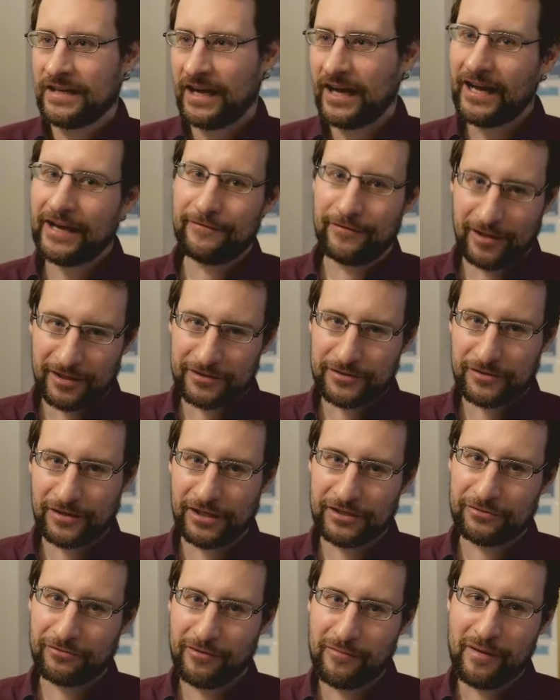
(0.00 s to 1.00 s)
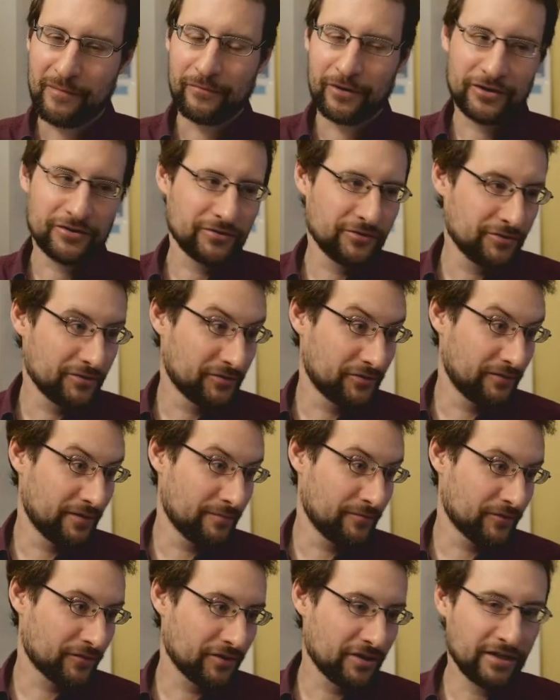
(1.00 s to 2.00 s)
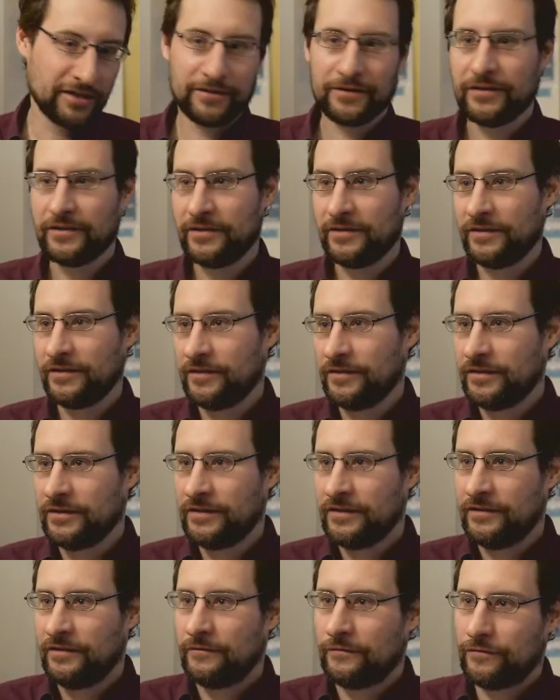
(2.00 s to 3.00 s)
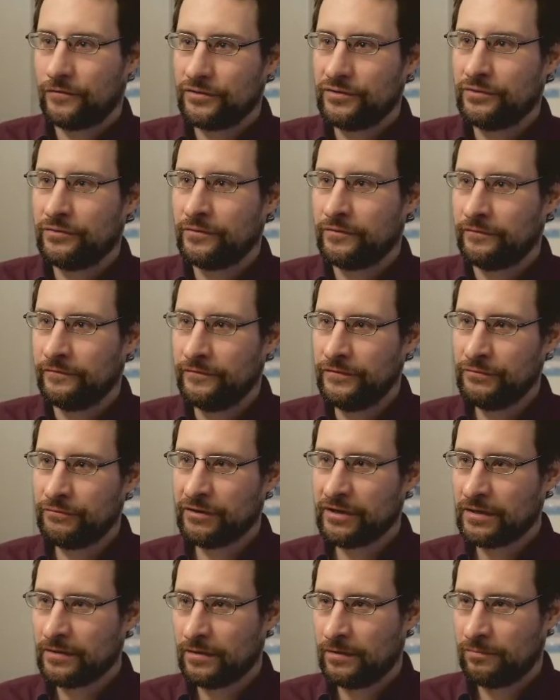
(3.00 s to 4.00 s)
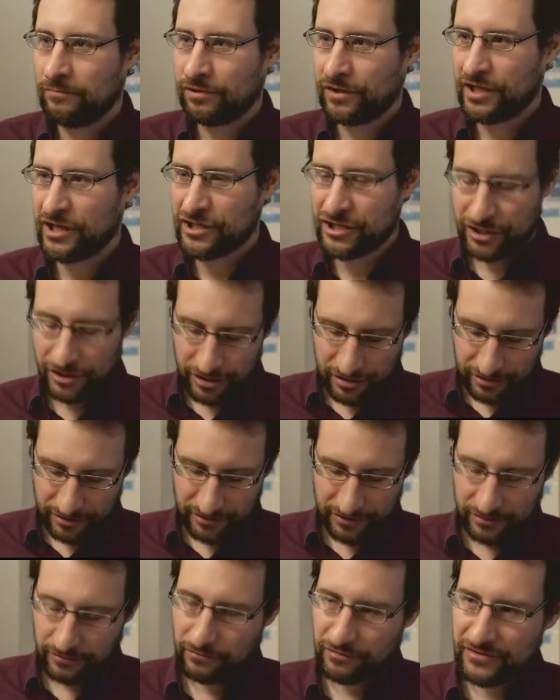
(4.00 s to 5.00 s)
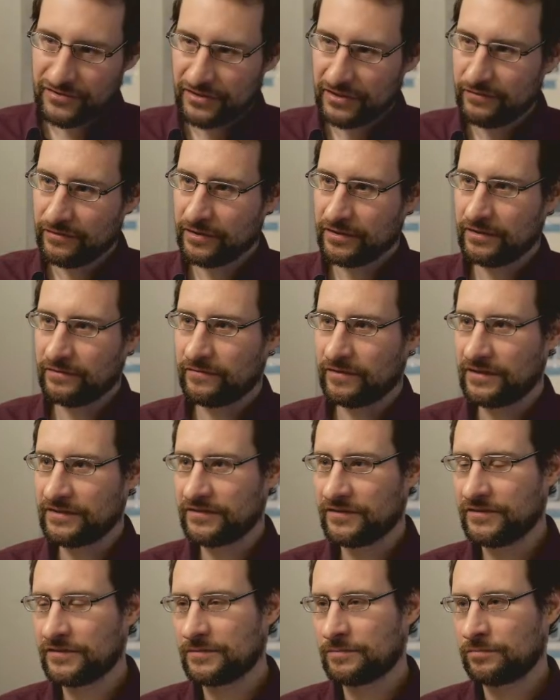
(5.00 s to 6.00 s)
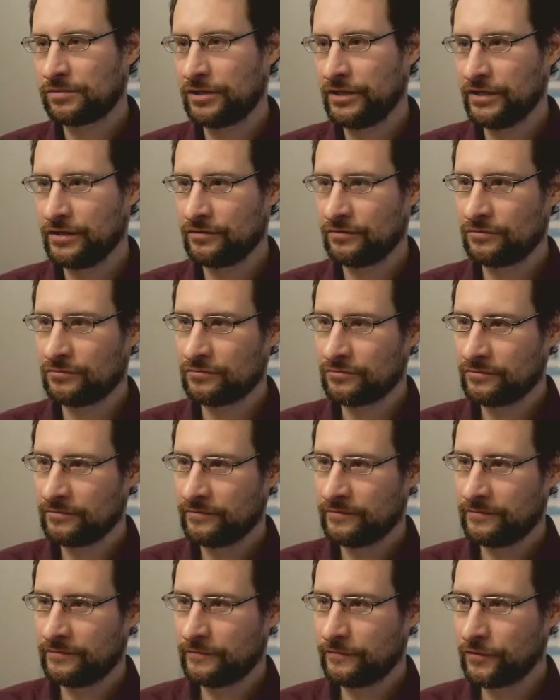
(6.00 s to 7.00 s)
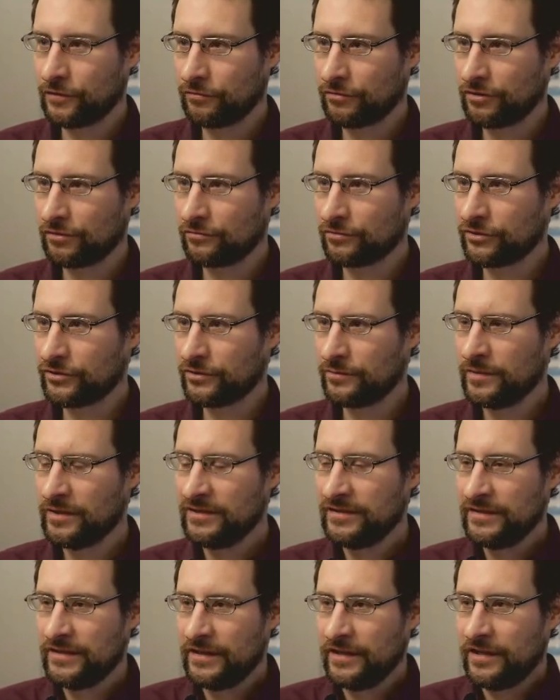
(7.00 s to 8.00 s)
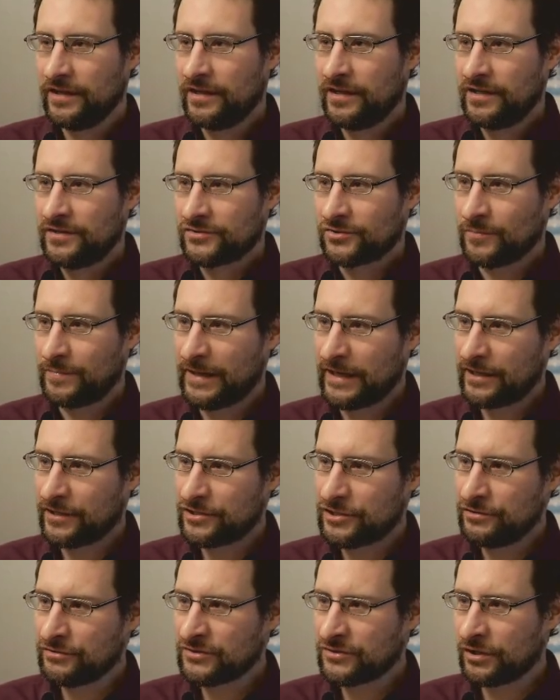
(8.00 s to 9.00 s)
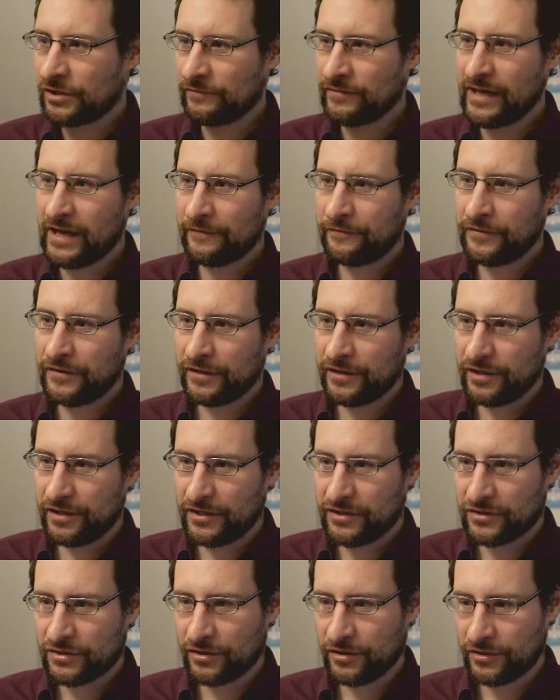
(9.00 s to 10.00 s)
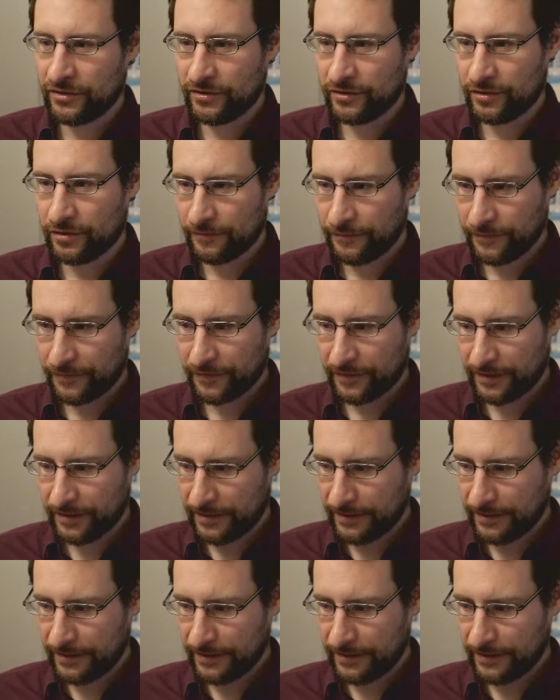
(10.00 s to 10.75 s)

I will try to remember to use Vim today for your viewing pleasure on your receiving devices, playing along, following along at home. So package Linux kernel, we have here a ton of